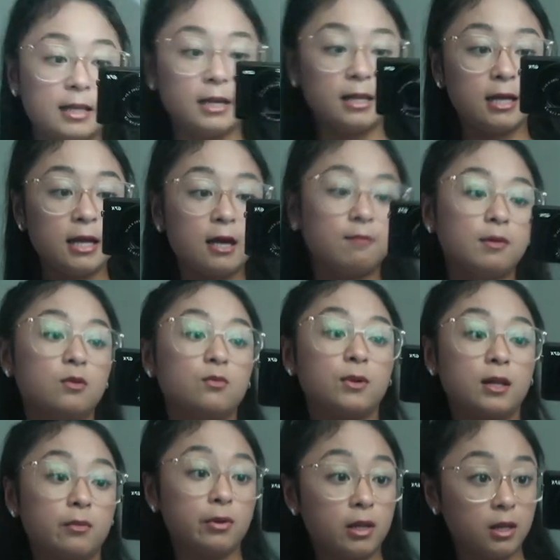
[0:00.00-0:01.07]
lately I've been
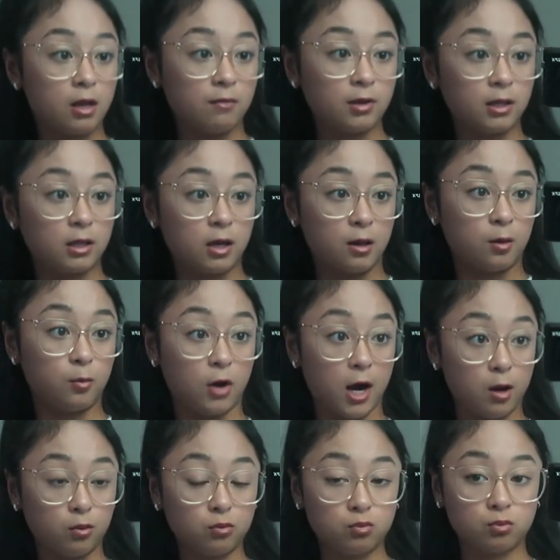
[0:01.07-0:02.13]
really really loving the color
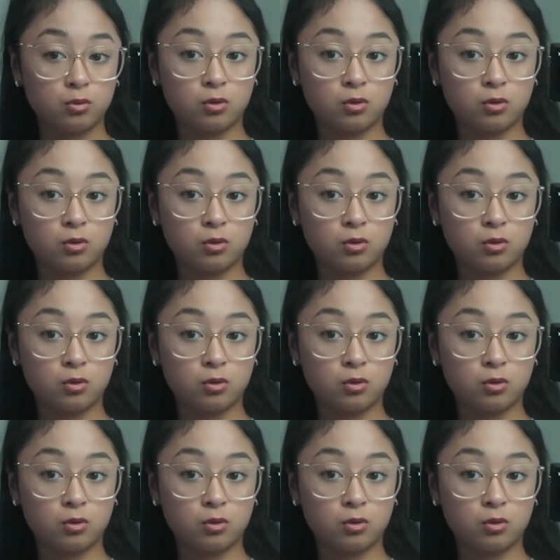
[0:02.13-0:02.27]
brown